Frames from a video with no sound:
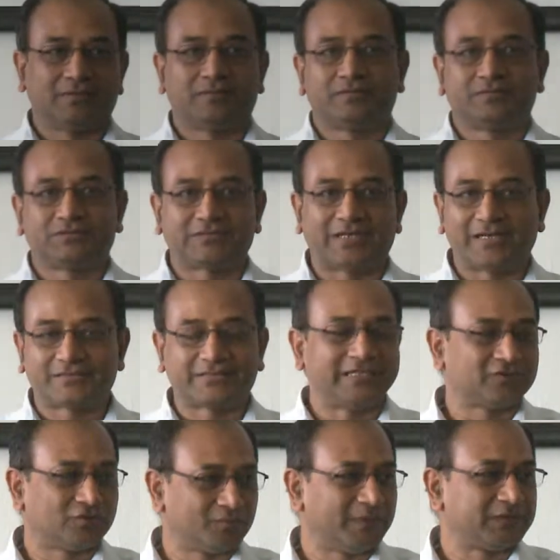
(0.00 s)
start right
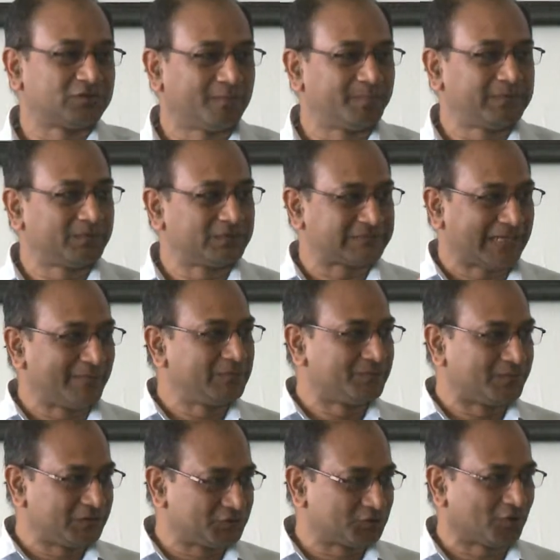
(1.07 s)
on my topic because time is
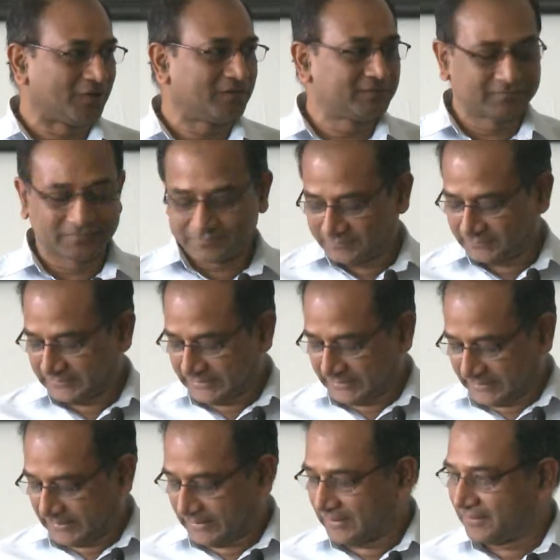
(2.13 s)
very short.
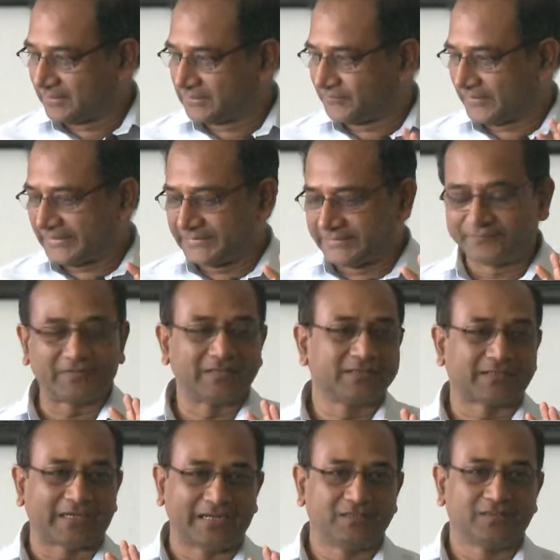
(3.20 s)
This is a very different
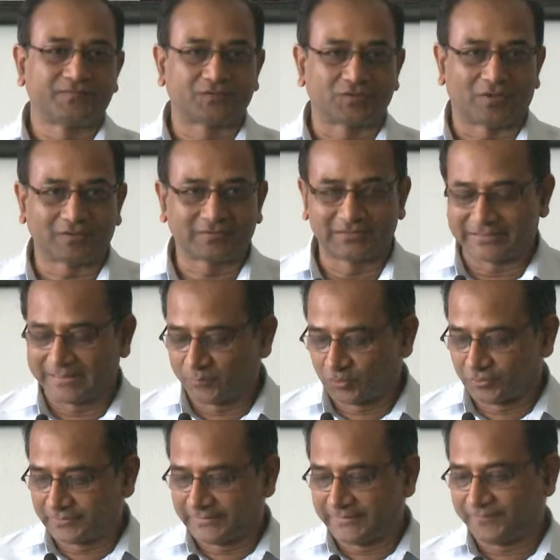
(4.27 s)
kind of talk that I'm
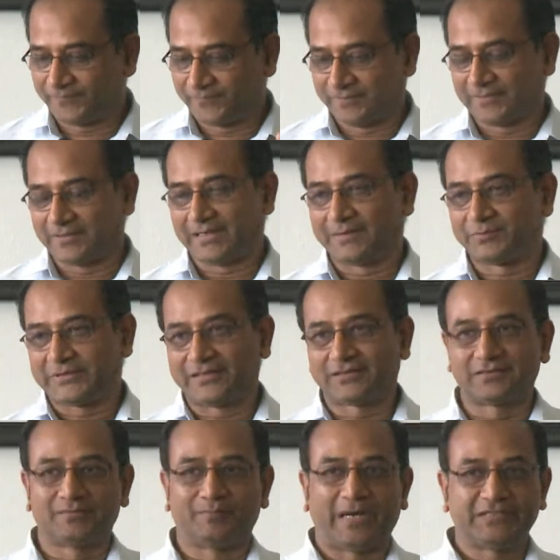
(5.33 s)
going to give. I've
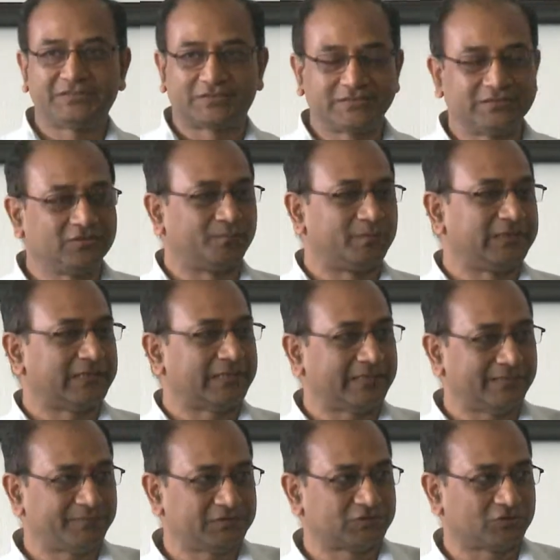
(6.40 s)
titled My Journey of Brain. I
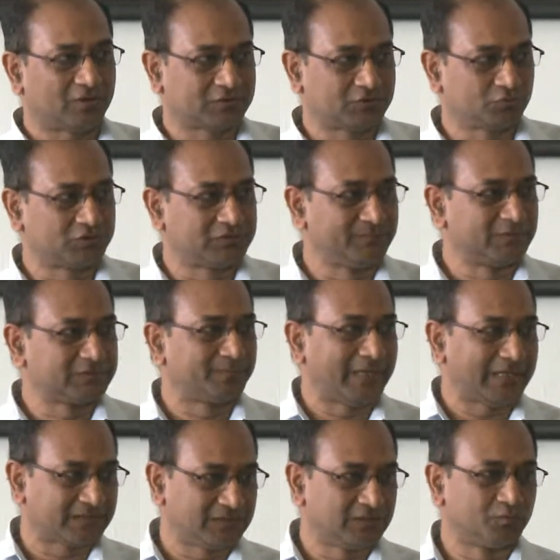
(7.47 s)
gave this talk two, three months
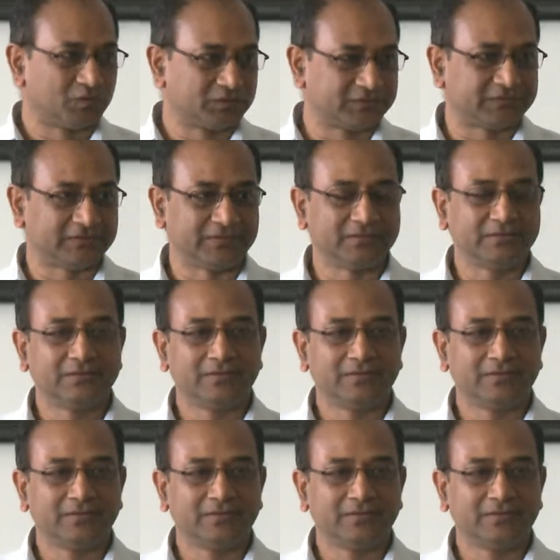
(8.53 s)
back in university.